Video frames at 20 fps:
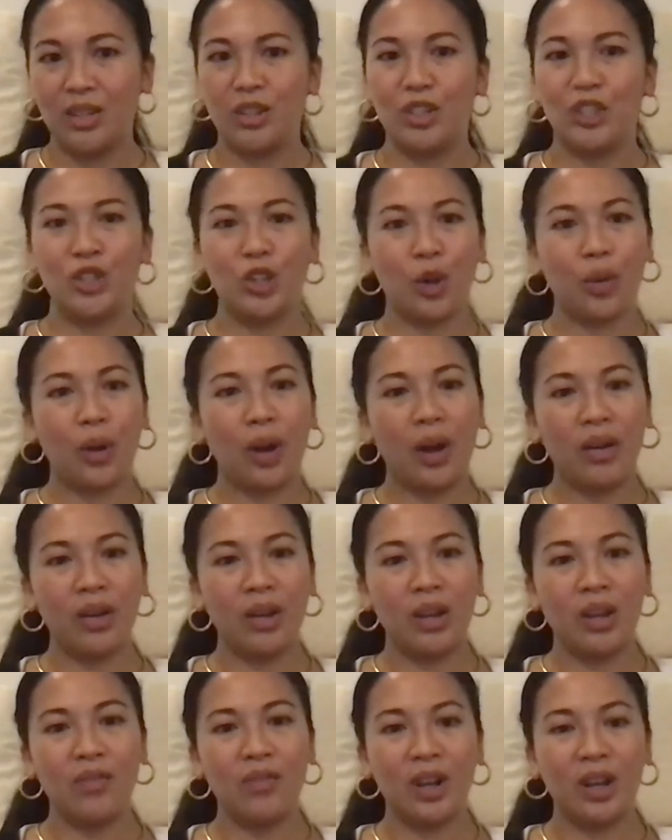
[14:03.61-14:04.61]
So
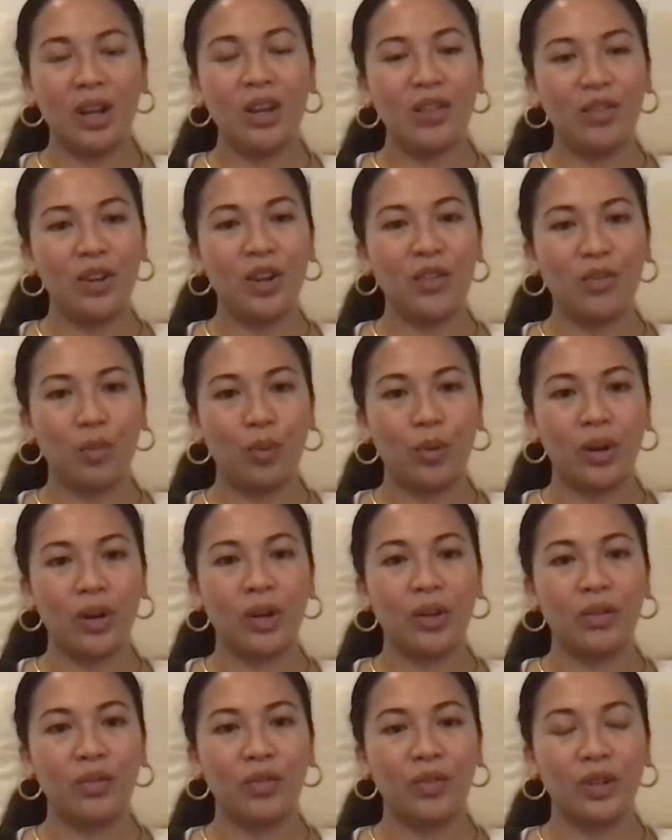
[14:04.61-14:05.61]
even if
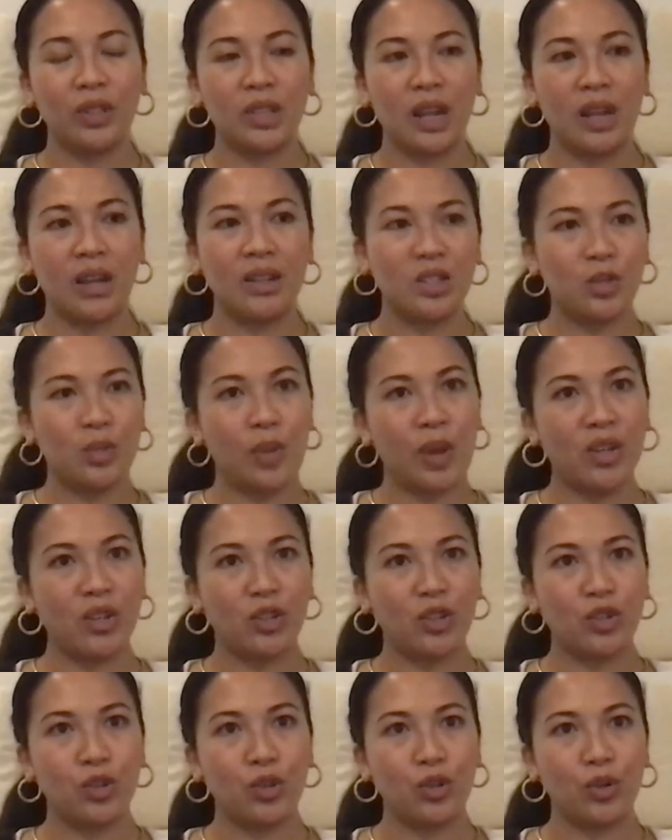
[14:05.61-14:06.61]
we've taken space
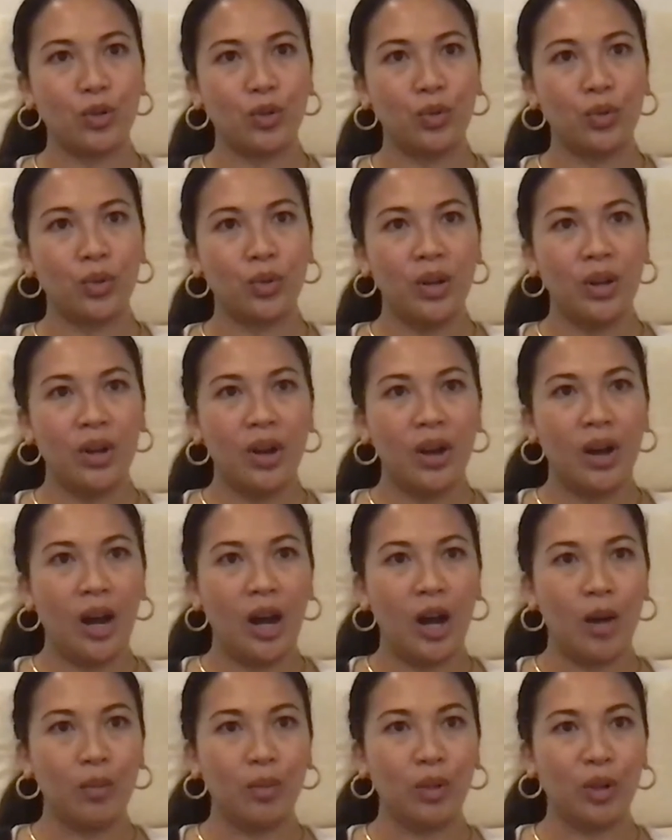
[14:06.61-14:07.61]
to
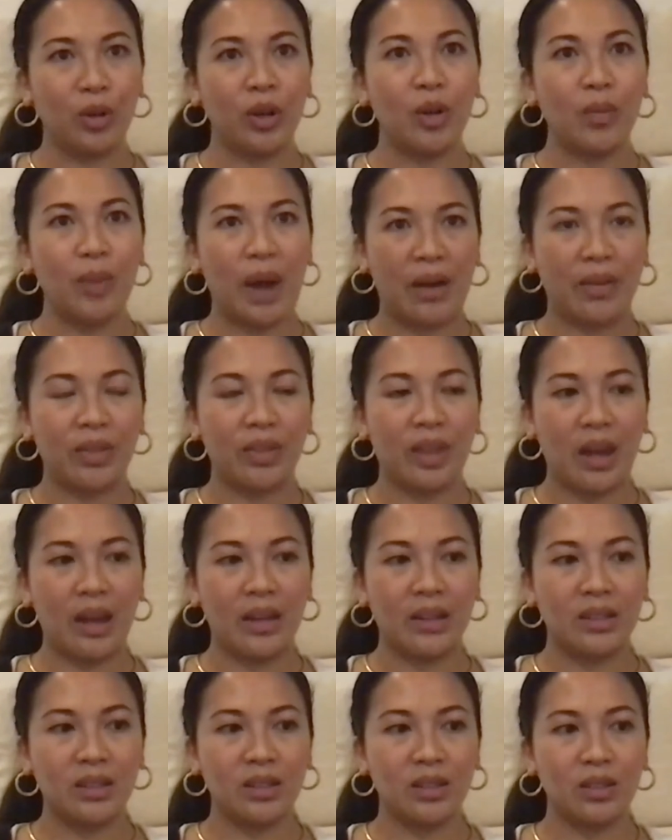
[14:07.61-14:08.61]
learn about
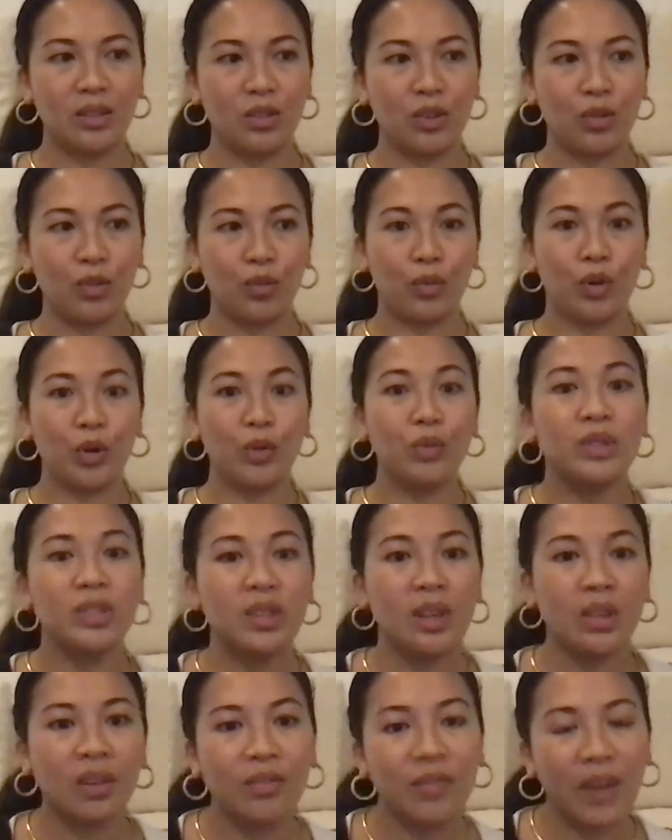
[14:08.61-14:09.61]
that, the roots
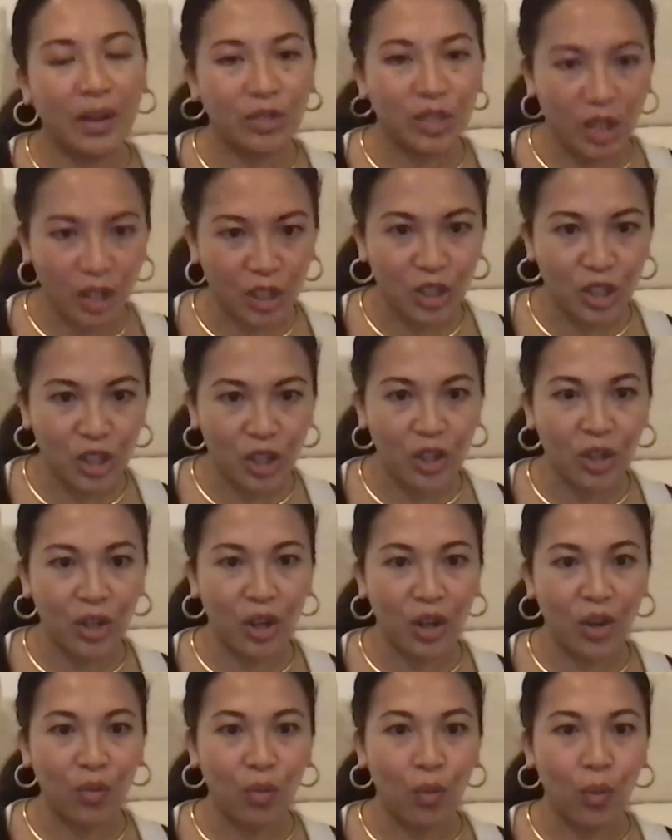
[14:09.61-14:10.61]
and the foundation
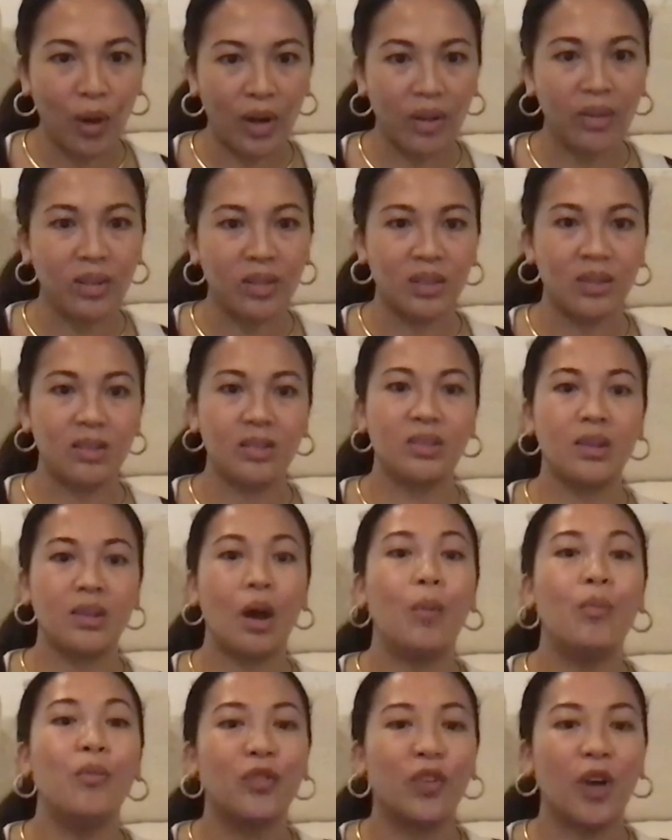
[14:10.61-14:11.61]
of where this has
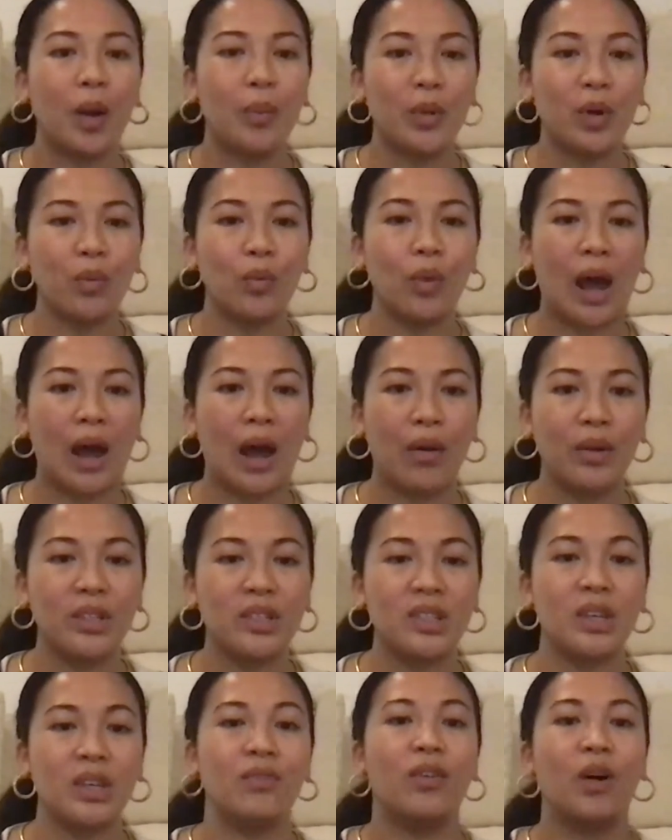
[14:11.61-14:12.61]
come from and how
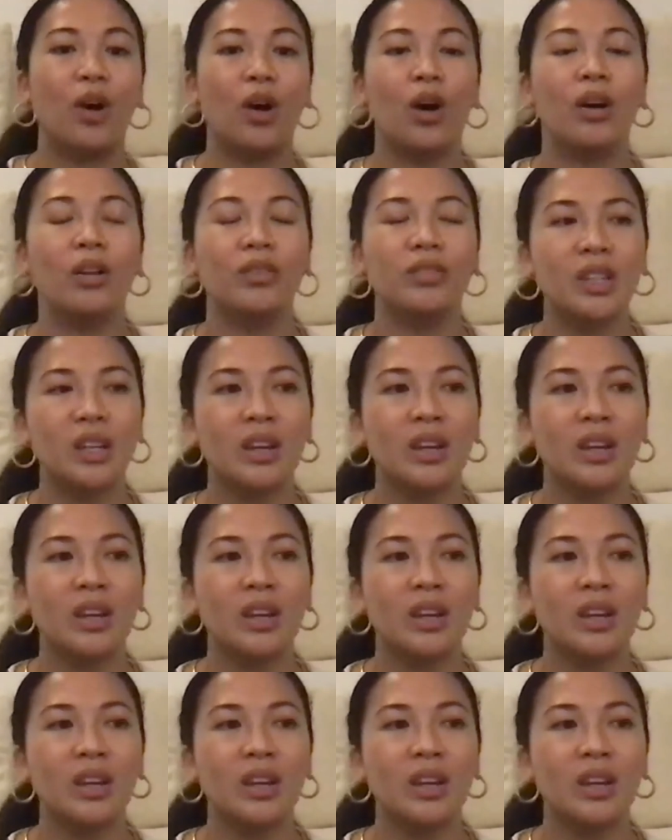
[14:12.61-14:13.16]
it's evolved,